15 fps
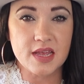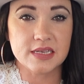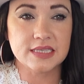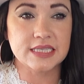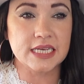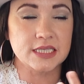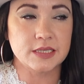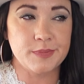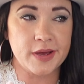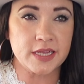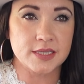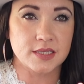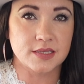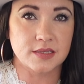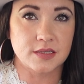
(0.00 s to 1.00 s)
6
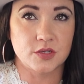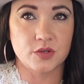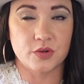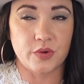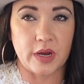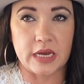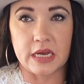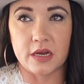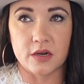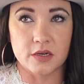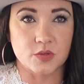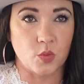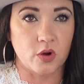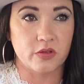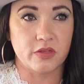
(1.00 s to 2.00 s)
months to a
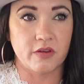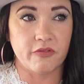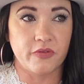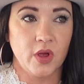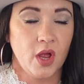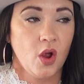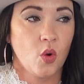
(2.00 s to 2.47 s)
year's worth of